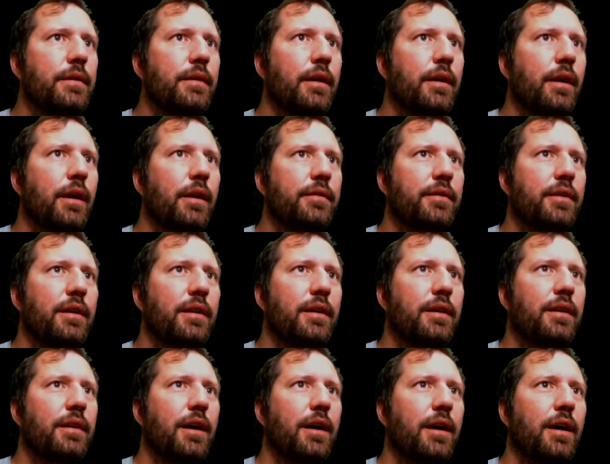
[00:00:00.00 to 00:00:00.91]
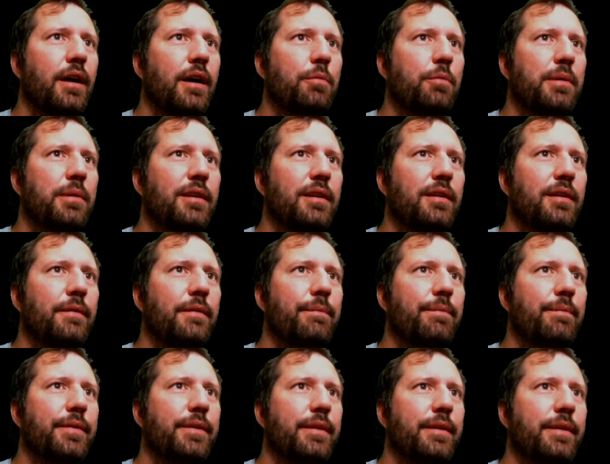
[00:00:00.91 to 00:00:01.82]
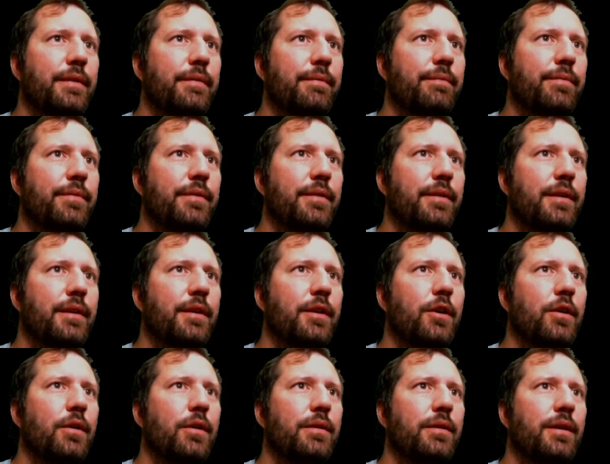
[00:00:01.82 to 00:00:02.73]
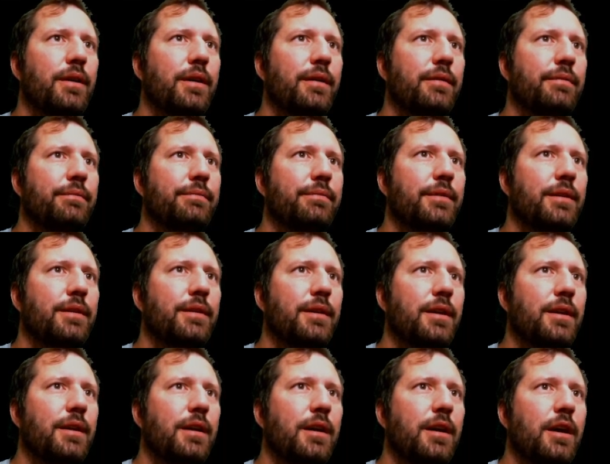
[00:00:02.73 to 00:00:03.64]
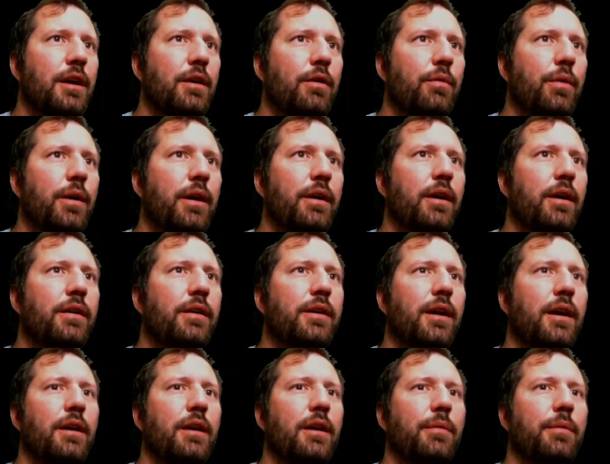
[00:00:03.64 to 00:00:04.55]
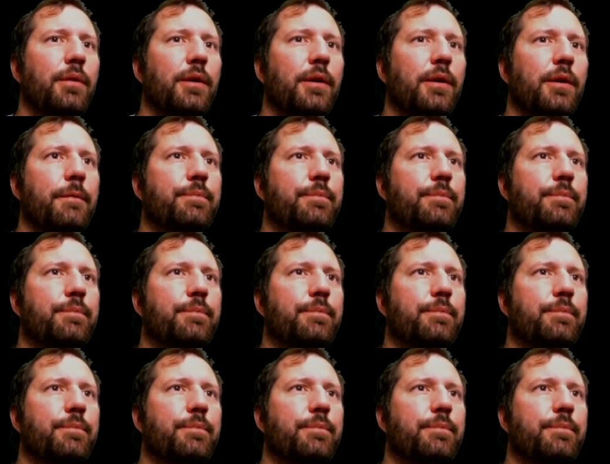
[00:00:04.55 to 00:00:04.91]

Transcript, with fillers: uh, did it not open? And did it? Well, okay, here we go.